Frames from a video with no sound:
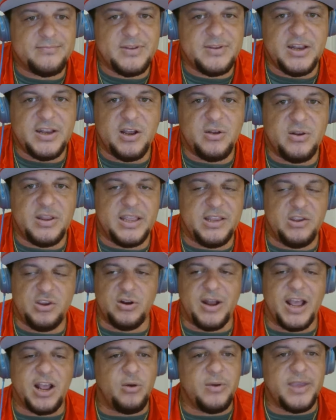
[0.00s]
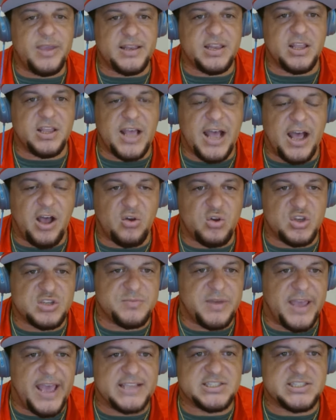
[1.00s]
You know, you're not gonna get the Kyle
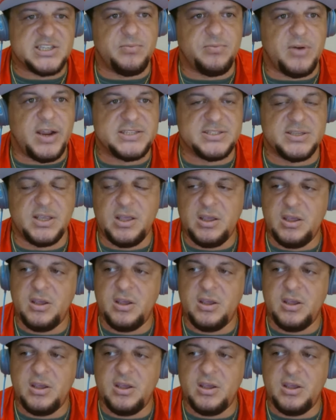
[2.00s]
Kuzma asking price